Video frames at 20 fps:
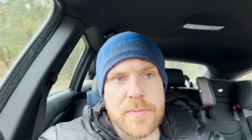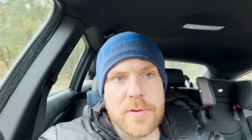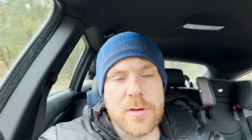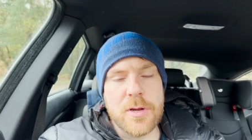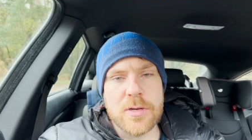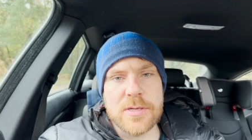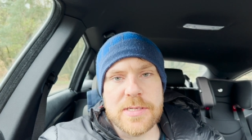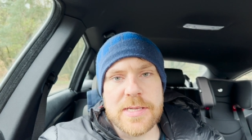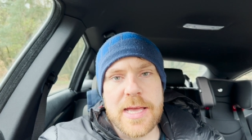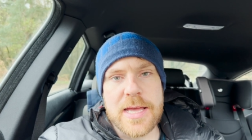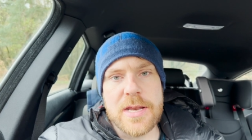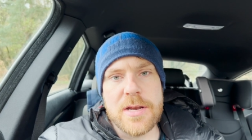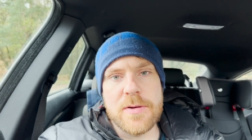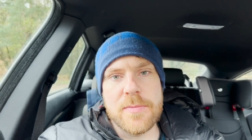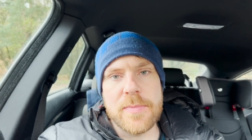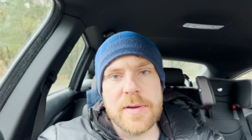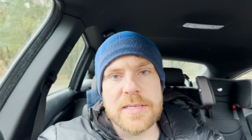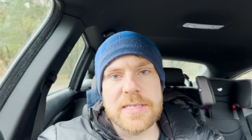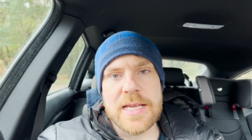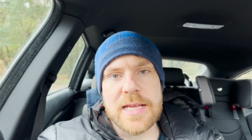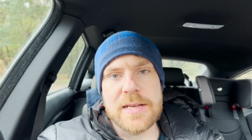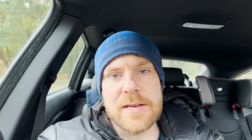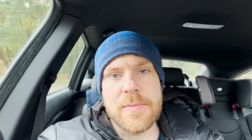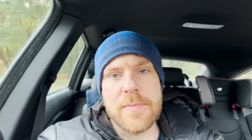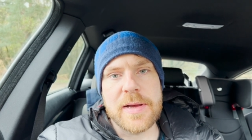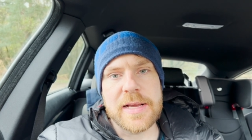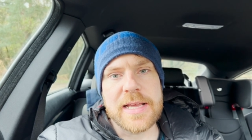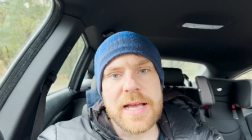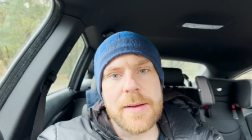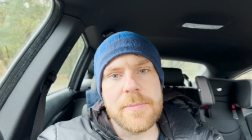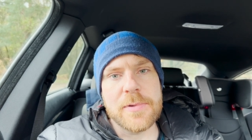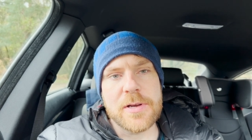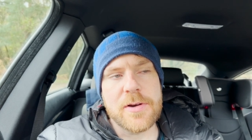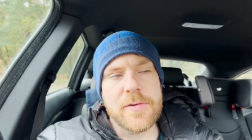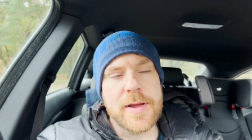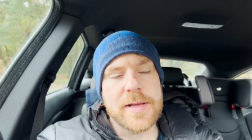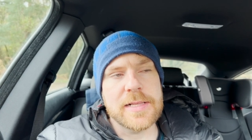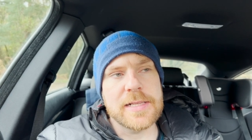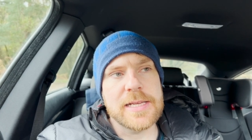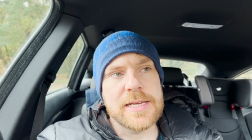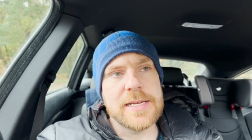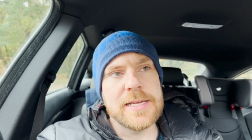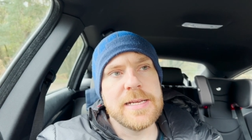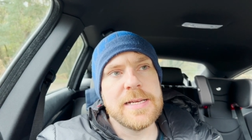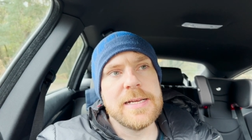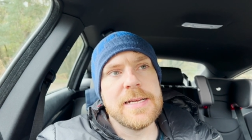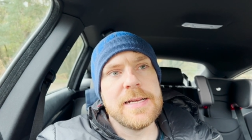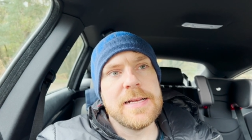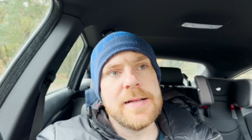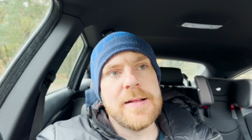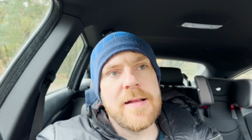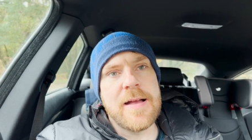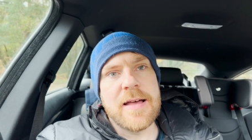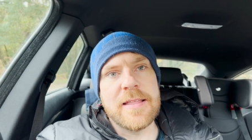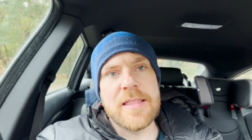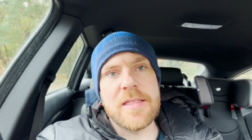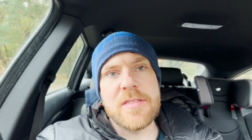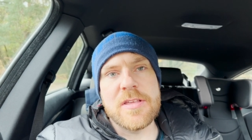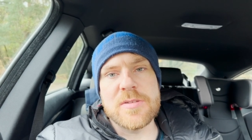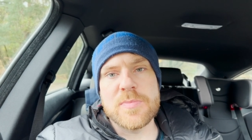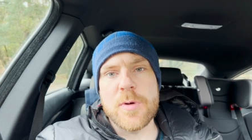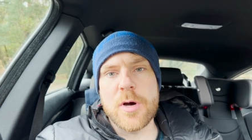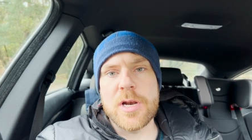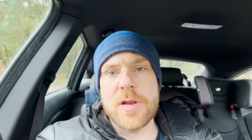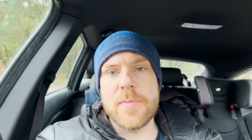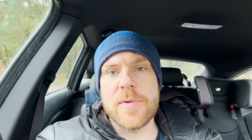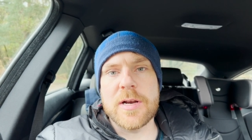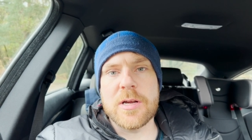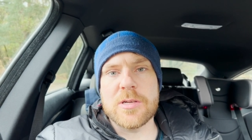not setting up my tent and my camp correctly and then this morning when I